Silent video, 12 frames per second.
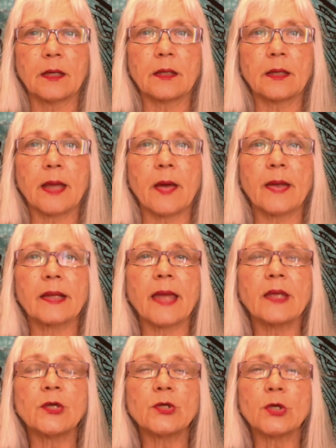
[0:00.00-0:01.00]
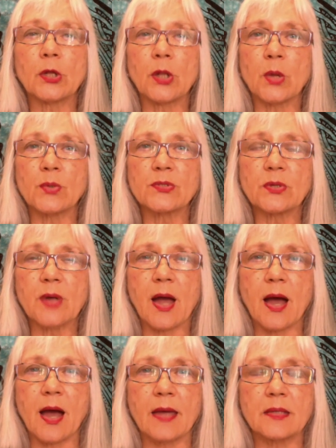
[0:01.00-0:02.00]
Now I'd like you to close your
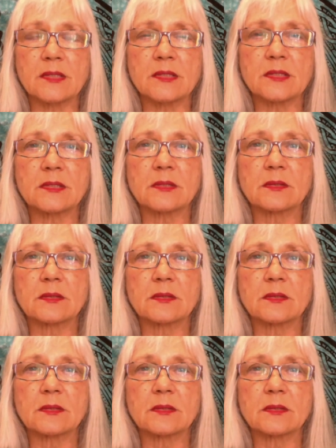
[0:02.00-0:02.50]
eyes.